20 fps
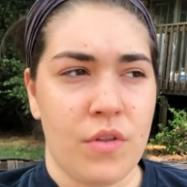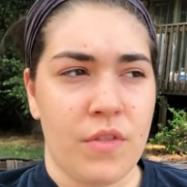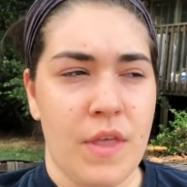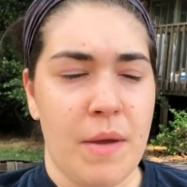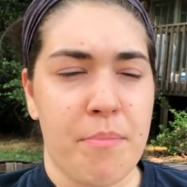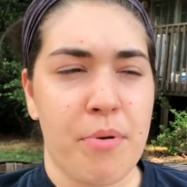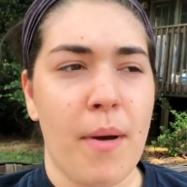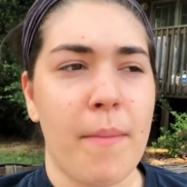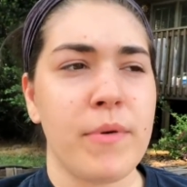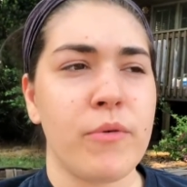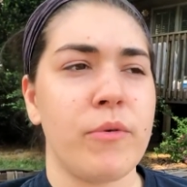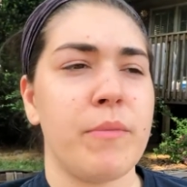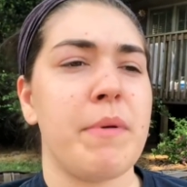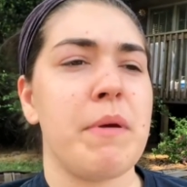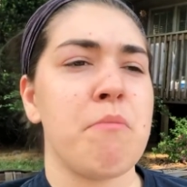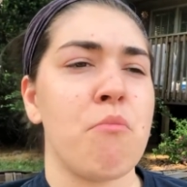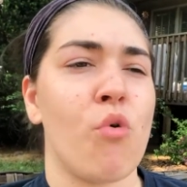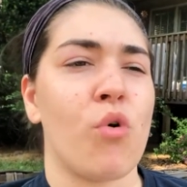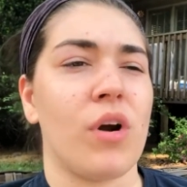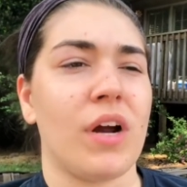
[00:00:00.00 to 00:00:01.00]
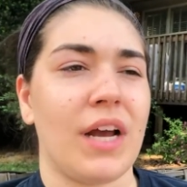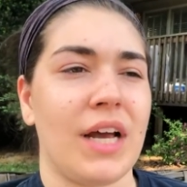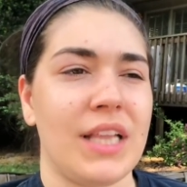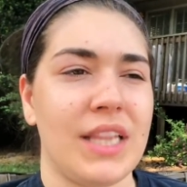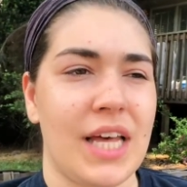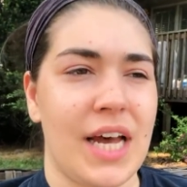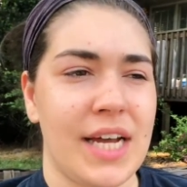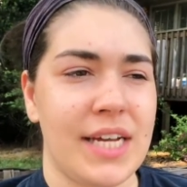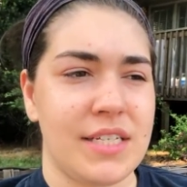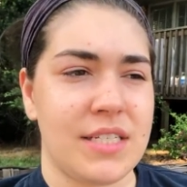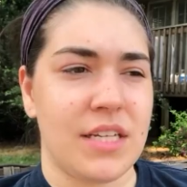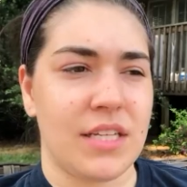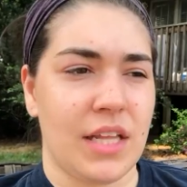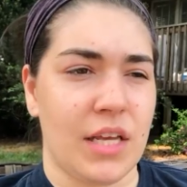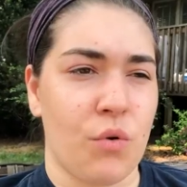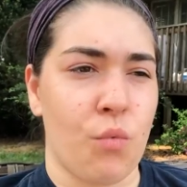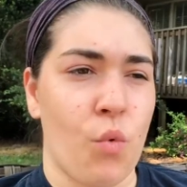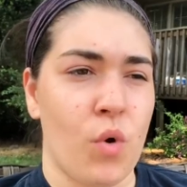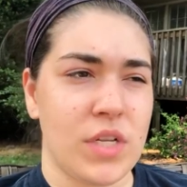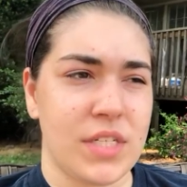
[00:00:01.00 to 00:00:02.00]
they probably would be more inclined to
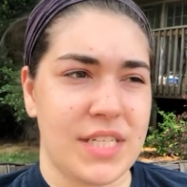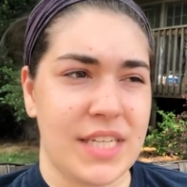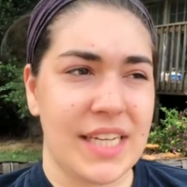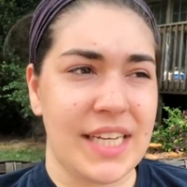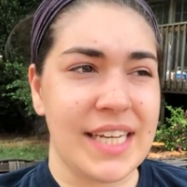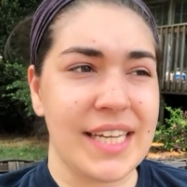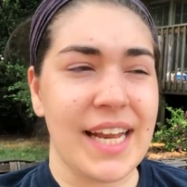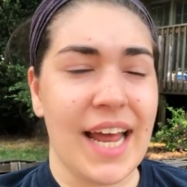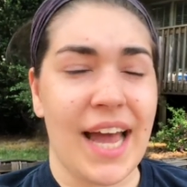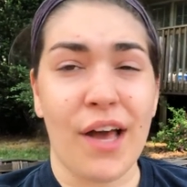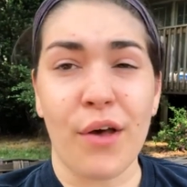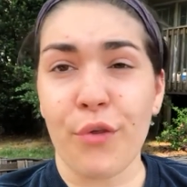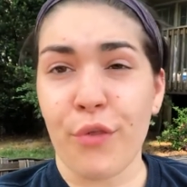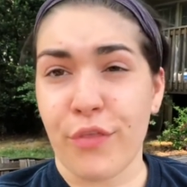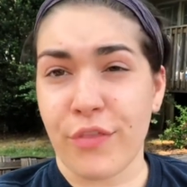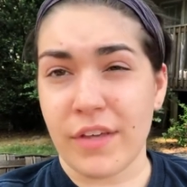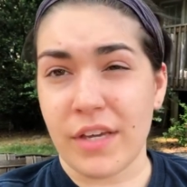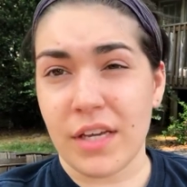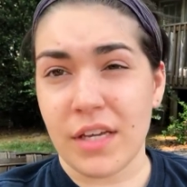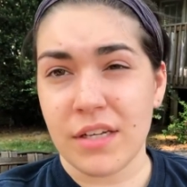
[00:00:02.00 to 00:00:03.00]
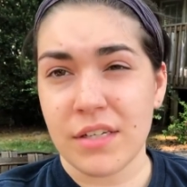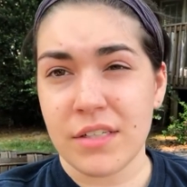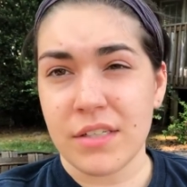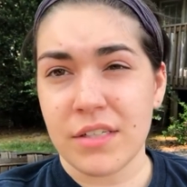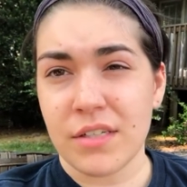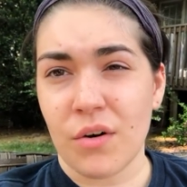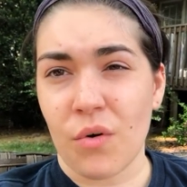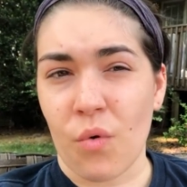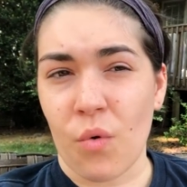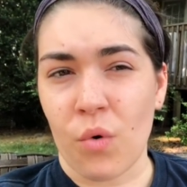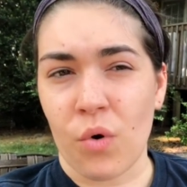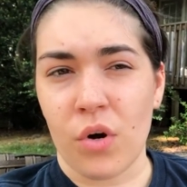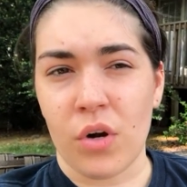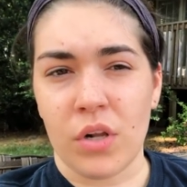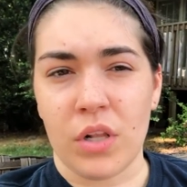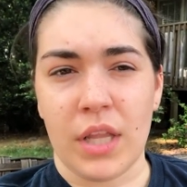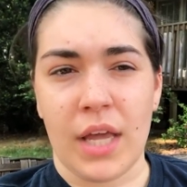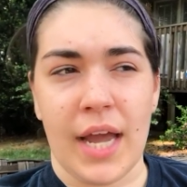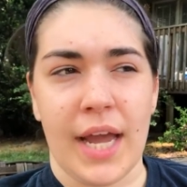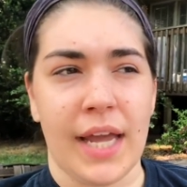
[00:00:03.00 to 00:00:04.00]
like want to eat healthy,
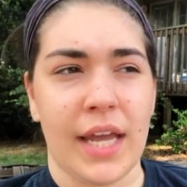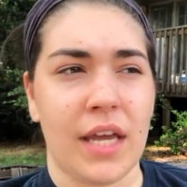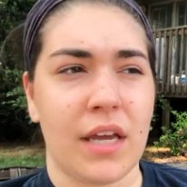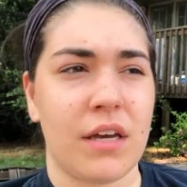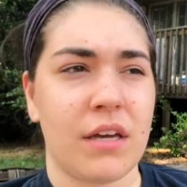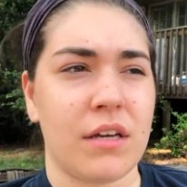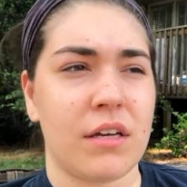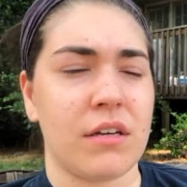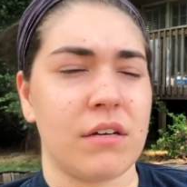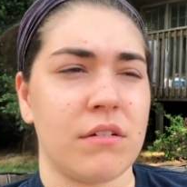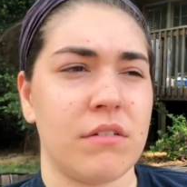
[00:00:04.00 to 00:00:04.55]
or like